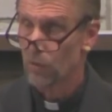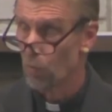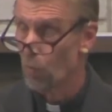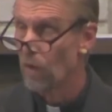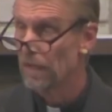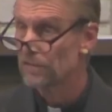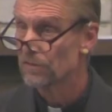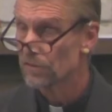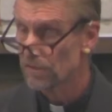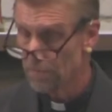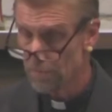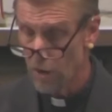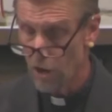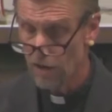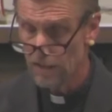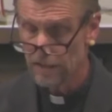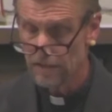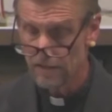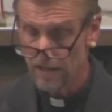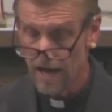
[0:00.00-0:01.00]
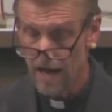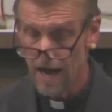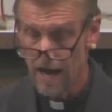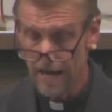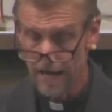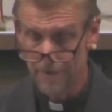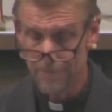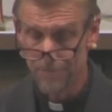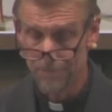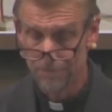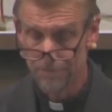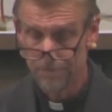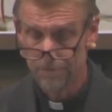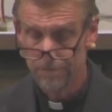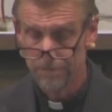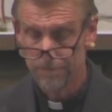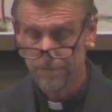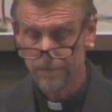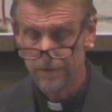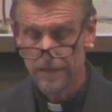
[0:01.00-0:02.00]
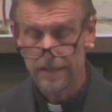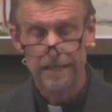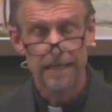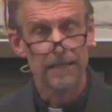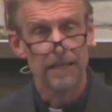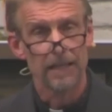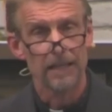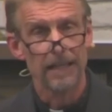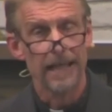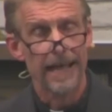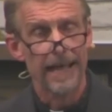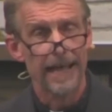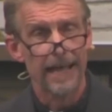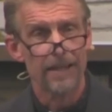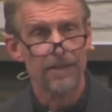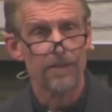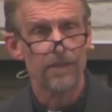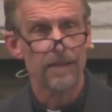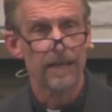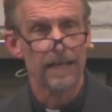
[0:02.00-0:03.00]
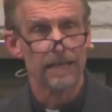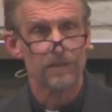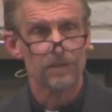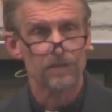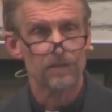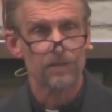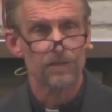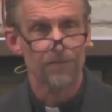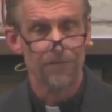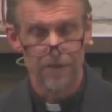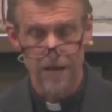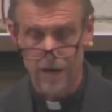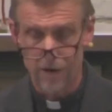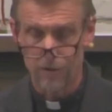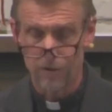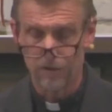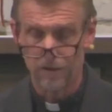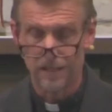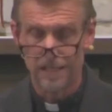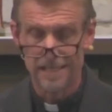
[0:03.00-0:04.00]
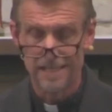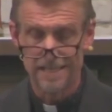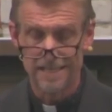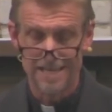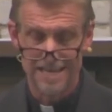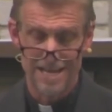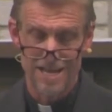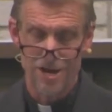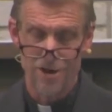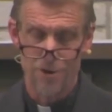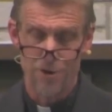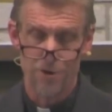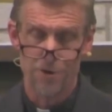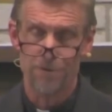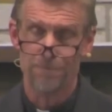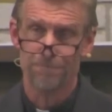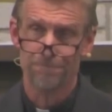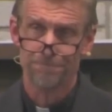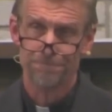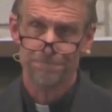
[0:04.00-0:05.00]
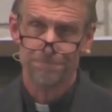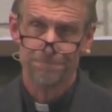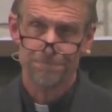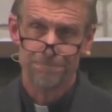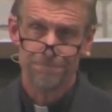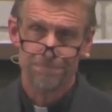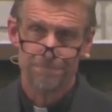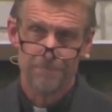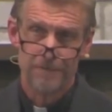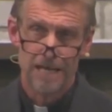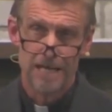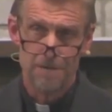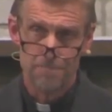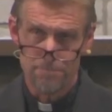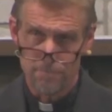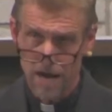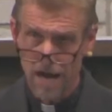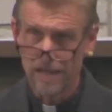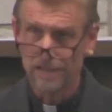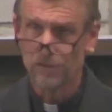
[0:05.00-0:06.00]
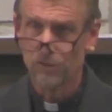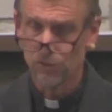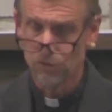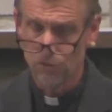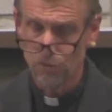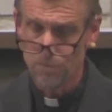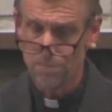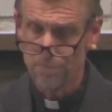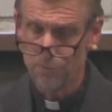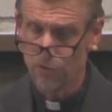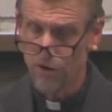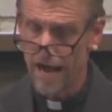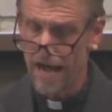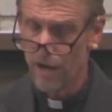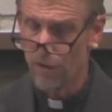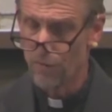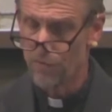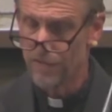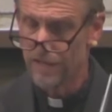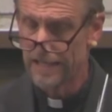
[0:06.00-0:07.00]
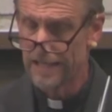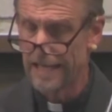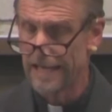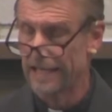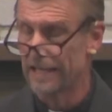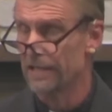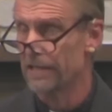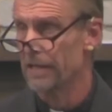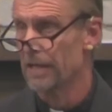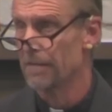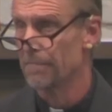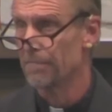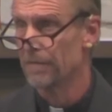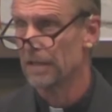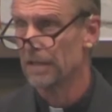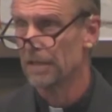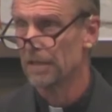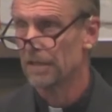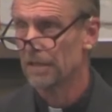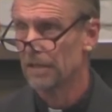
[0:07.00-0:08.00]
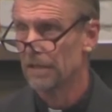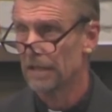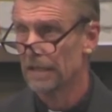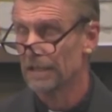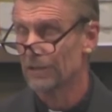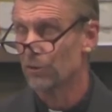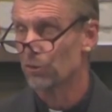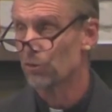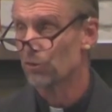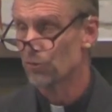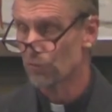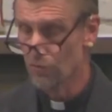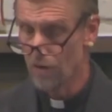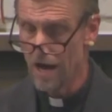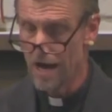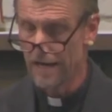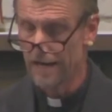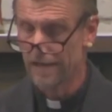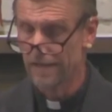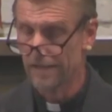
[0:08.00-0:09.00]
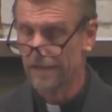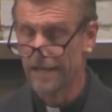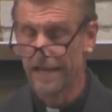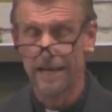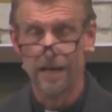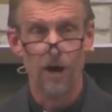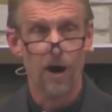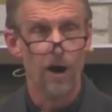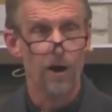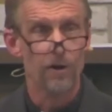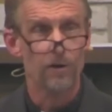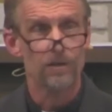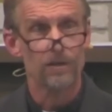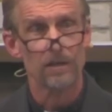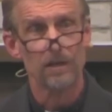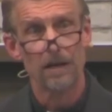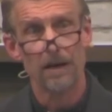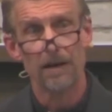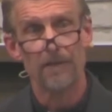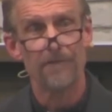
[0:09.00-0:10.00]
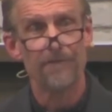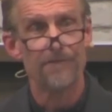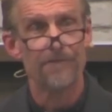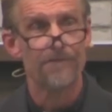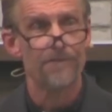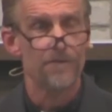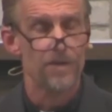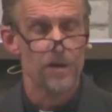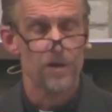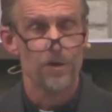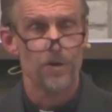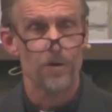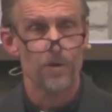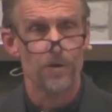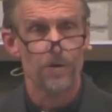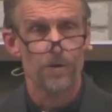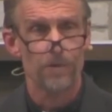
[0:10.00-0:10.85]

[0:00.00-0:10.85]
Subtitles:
Once upon a time, in a land that's fairly near, a monster prowled the kingdom and struck a heart of fear.